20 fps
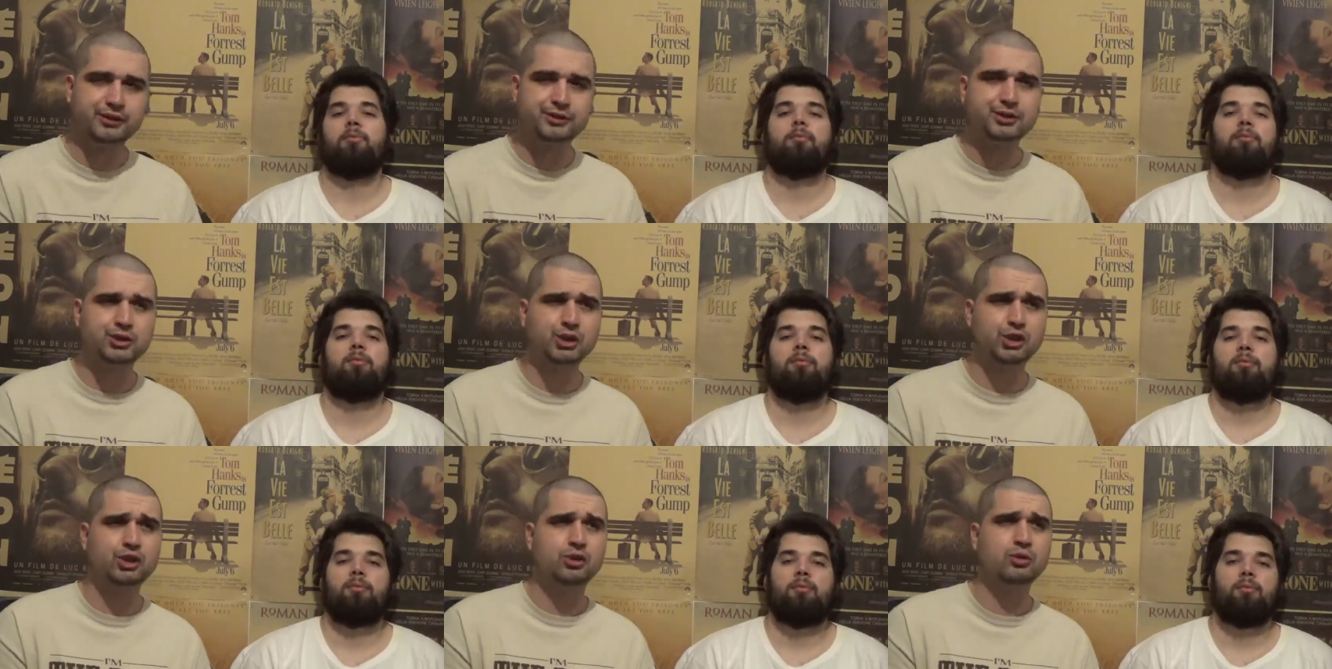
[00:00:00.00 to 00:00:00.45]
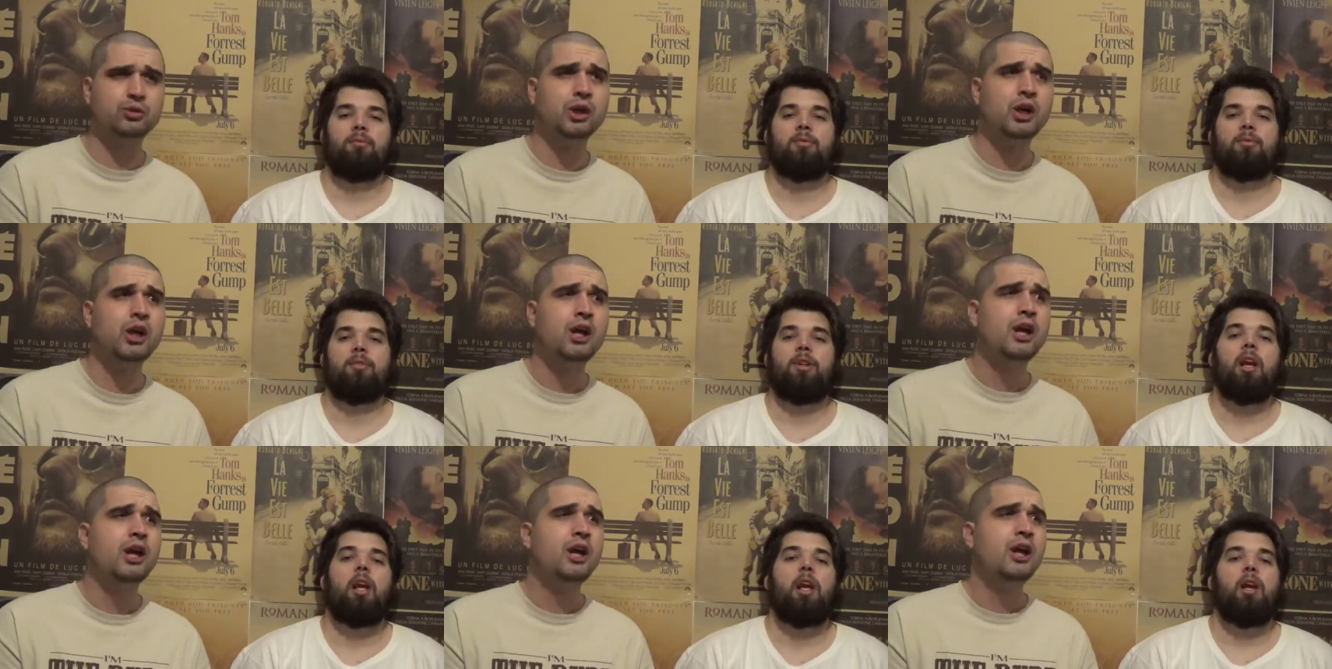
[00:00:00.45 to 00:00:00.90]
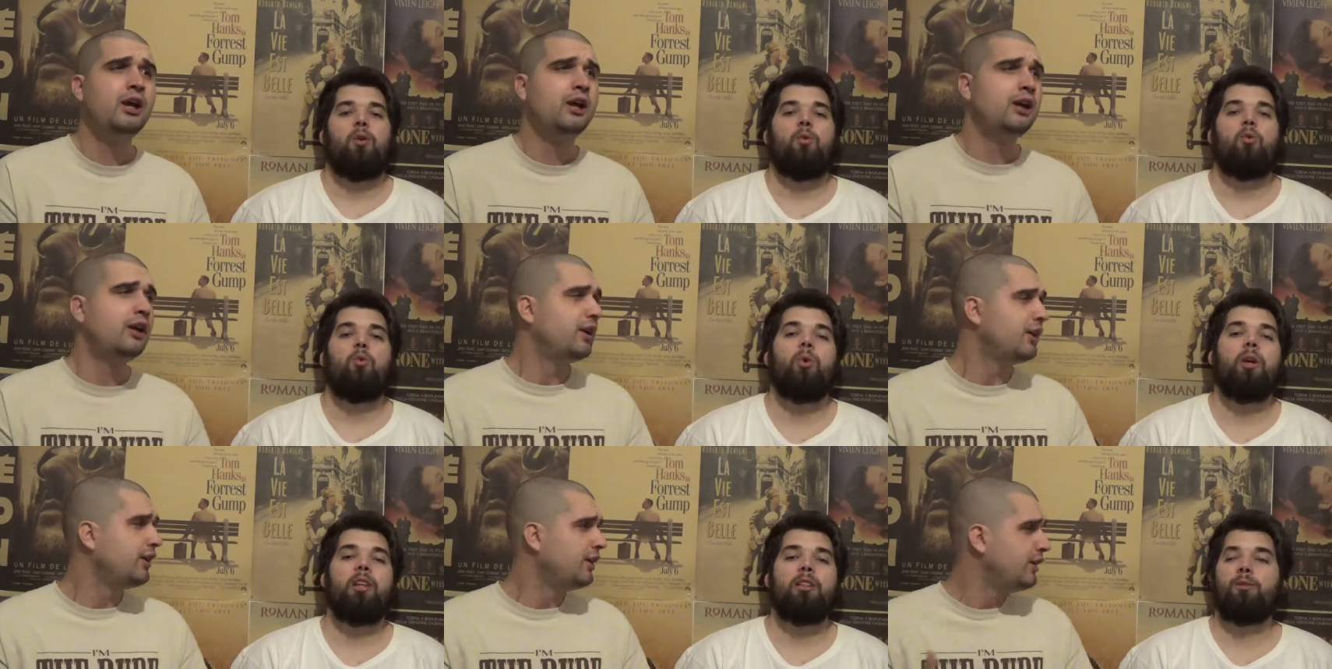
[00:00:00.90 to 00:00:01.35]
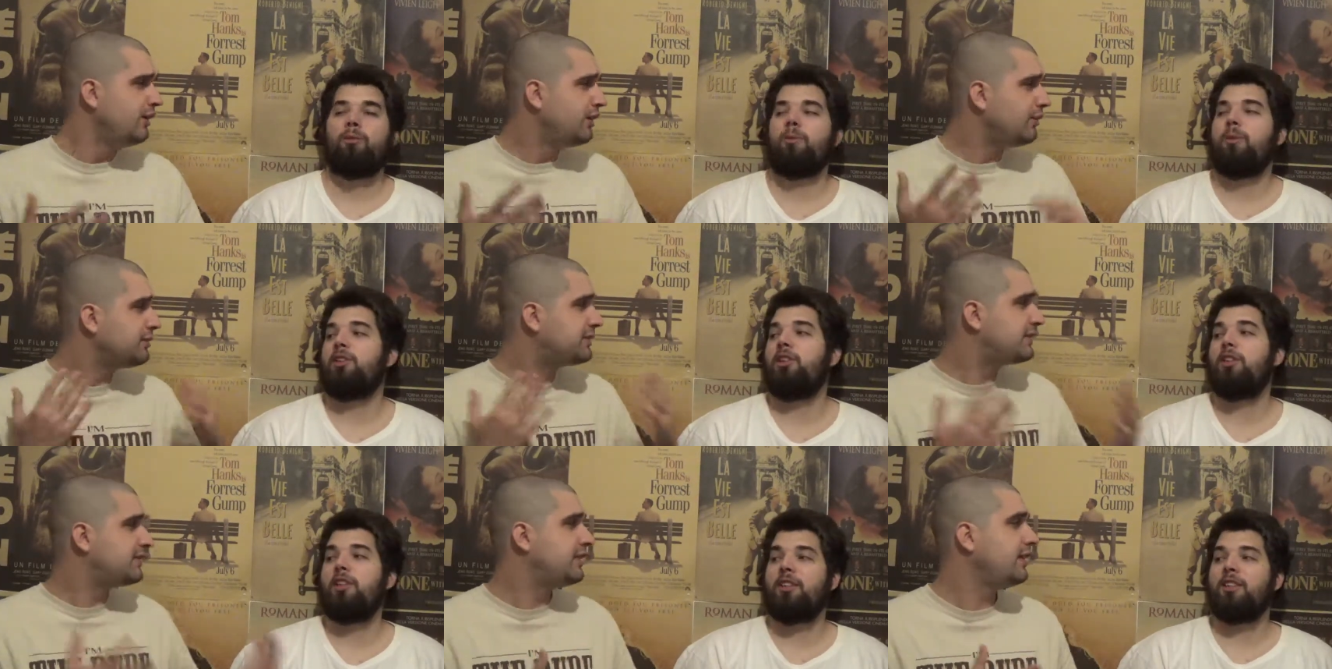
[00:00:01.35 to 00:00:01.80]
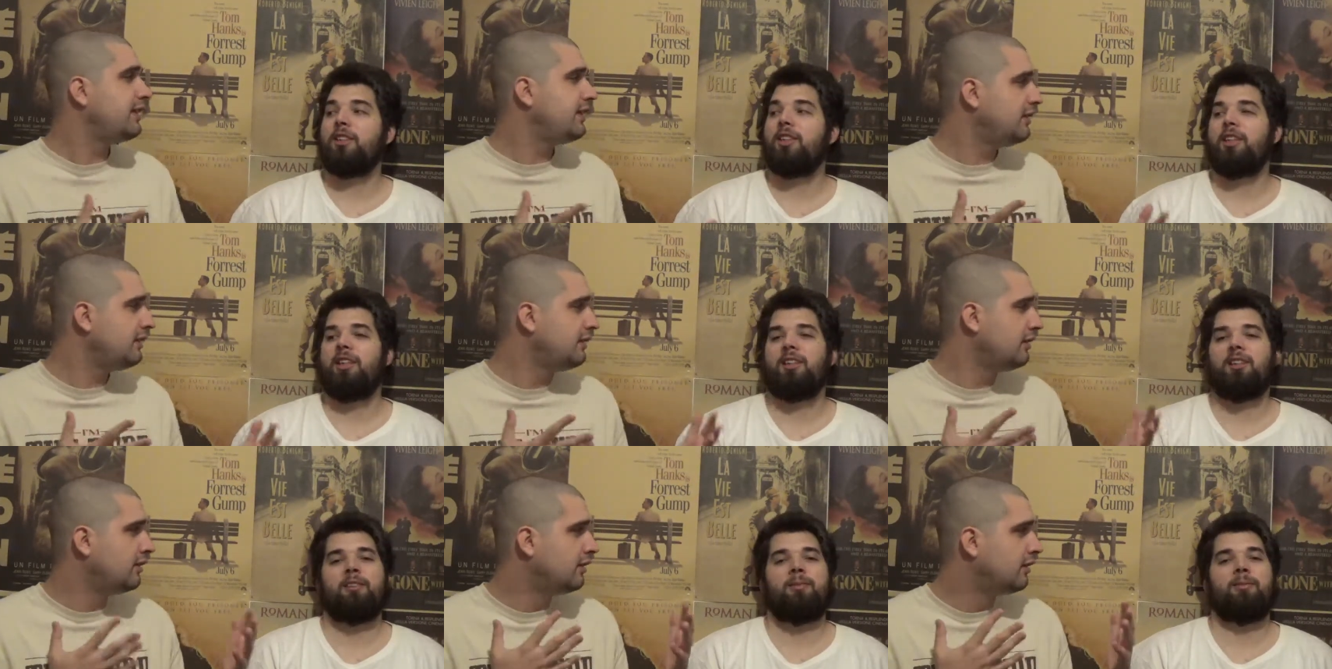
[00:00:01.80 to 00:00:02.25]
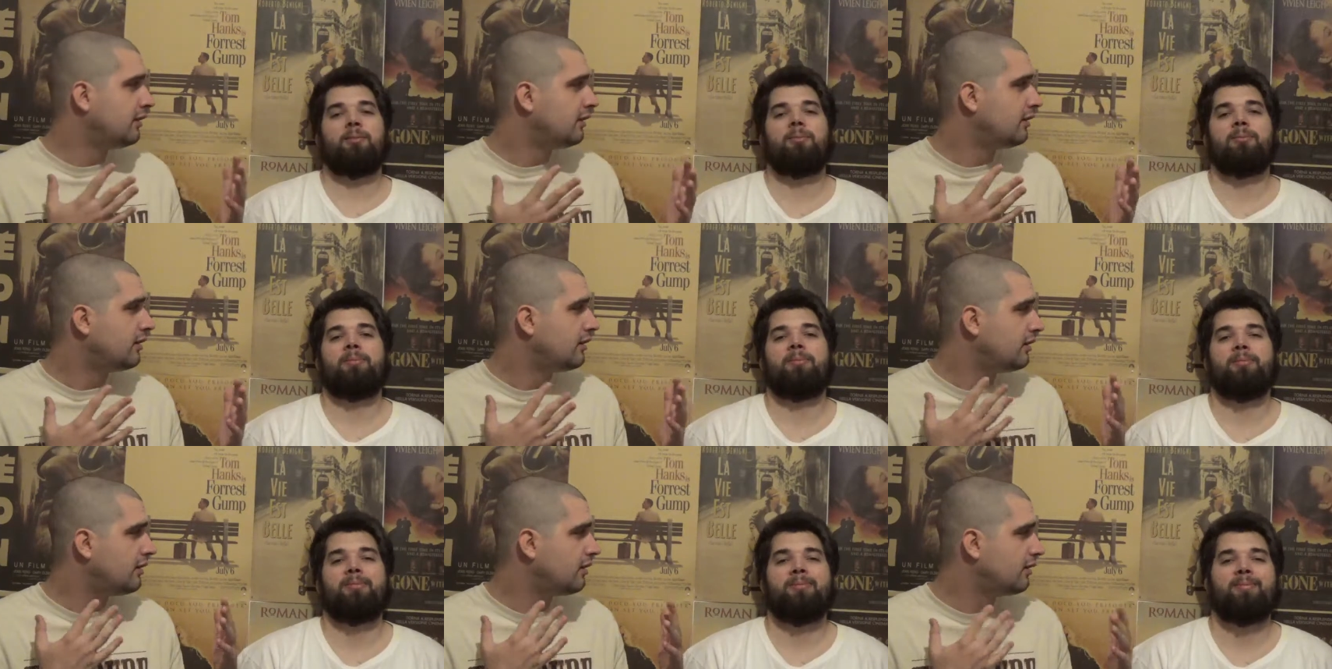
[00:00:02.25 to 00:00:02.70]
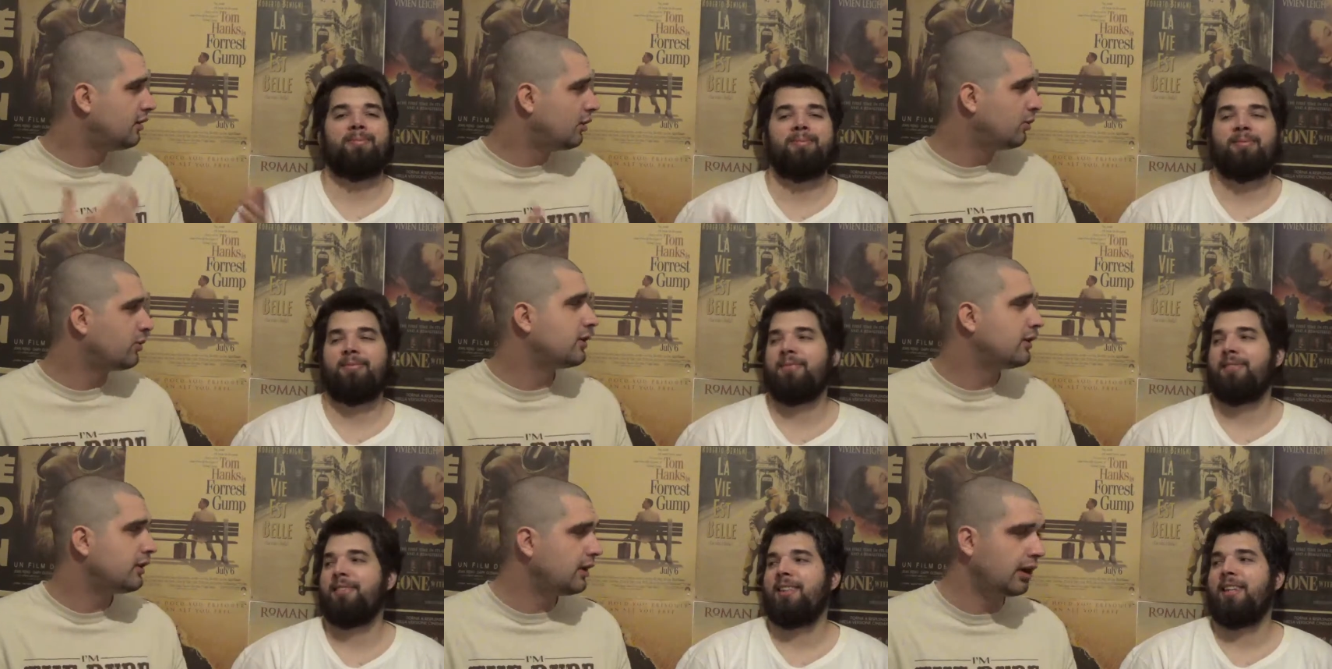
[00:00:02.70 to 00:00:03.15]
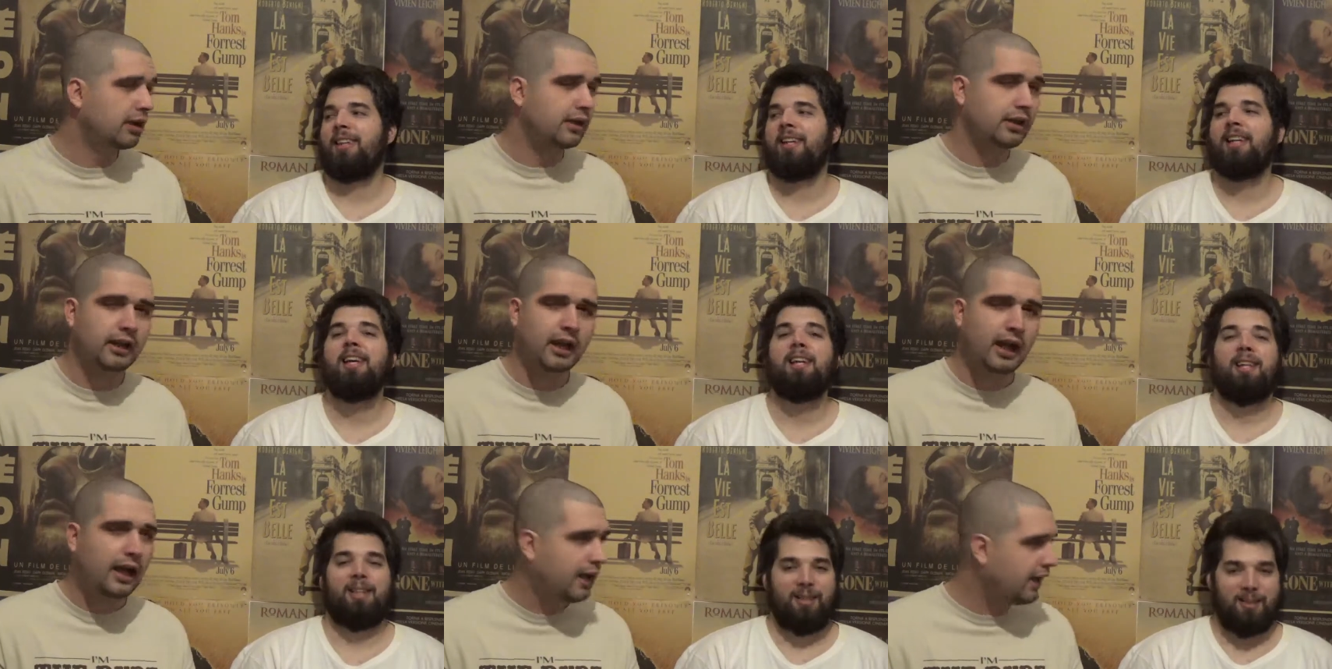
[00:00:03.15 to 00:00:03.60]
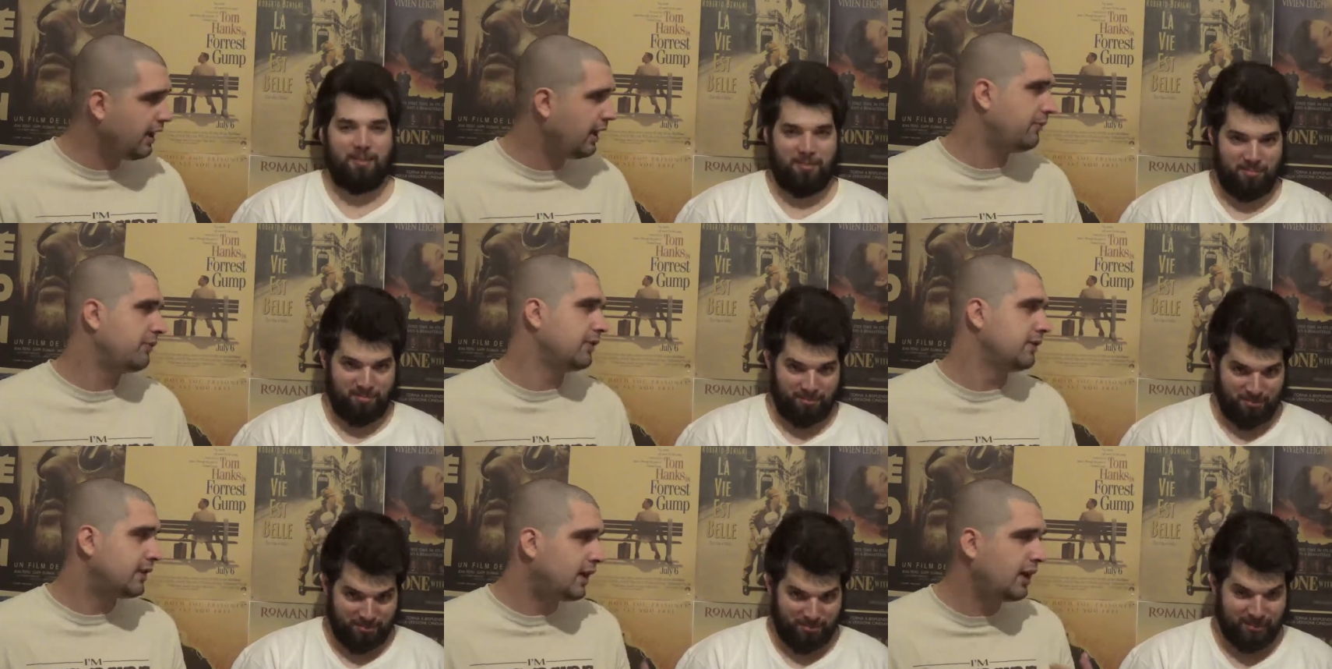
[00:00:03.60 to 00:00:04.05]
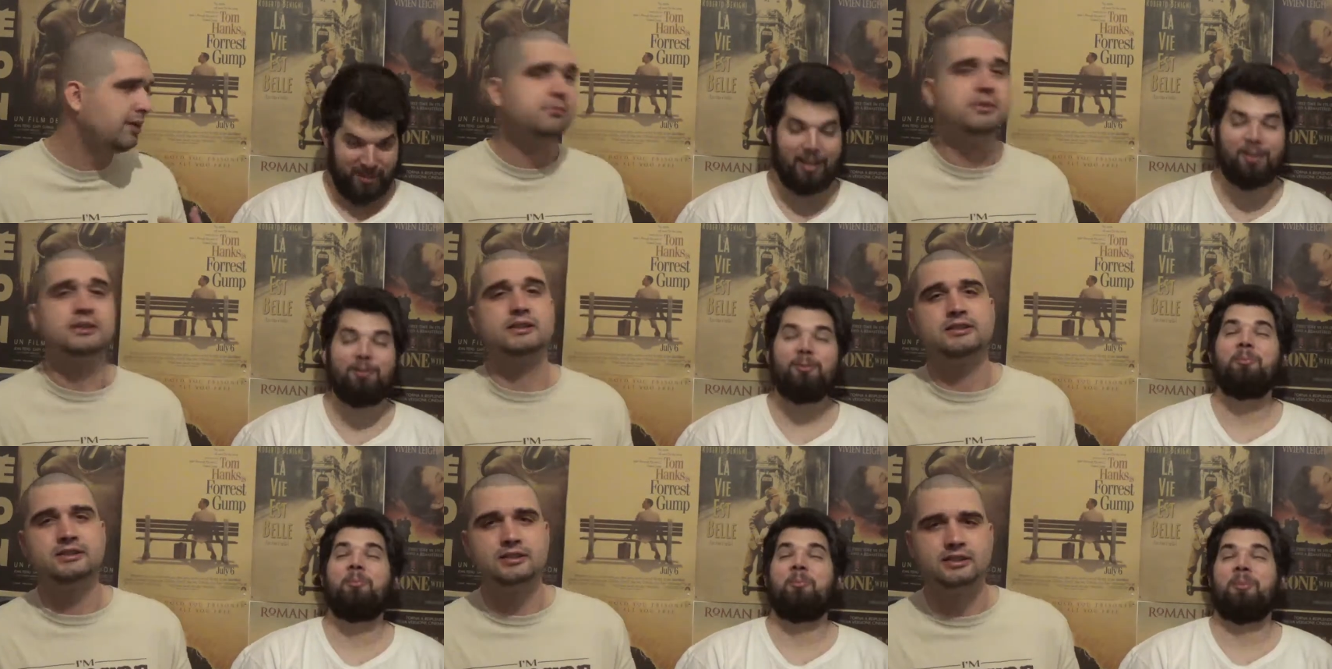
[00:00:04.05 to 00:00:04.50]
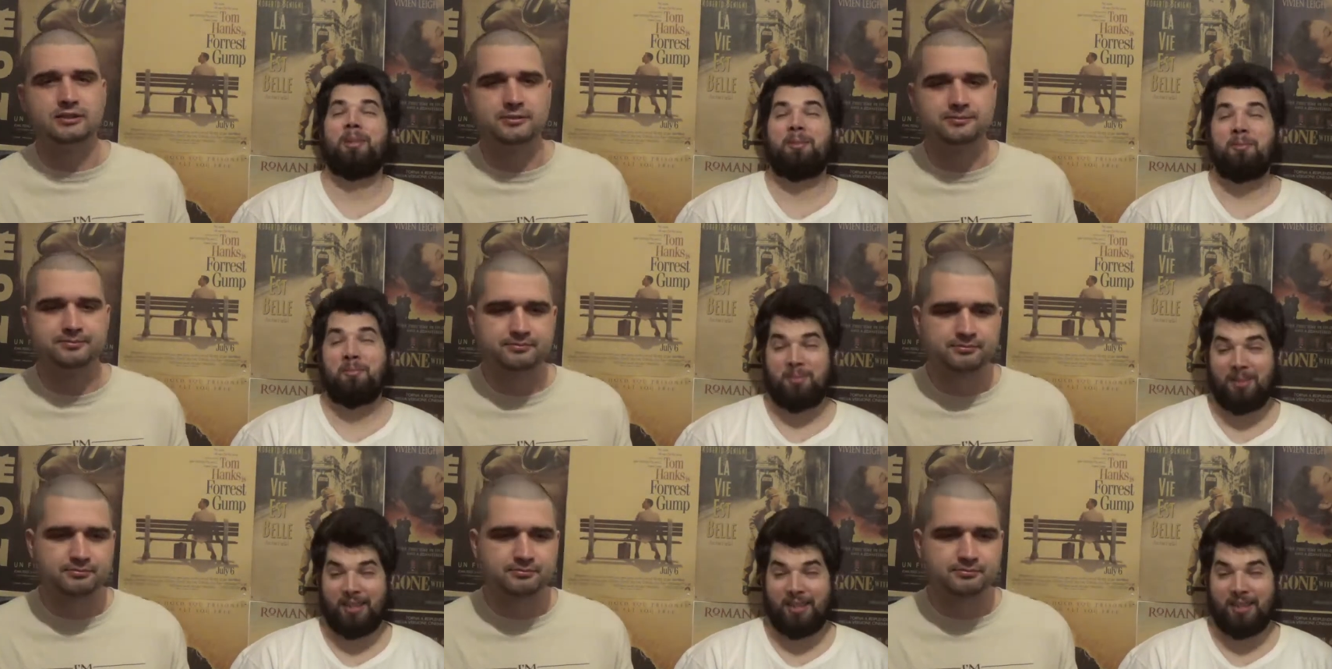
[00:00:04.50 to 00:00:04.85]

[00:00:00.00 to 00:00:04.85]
Speaker 1: So you've seen Logan Lucky. I haven't. I missed it.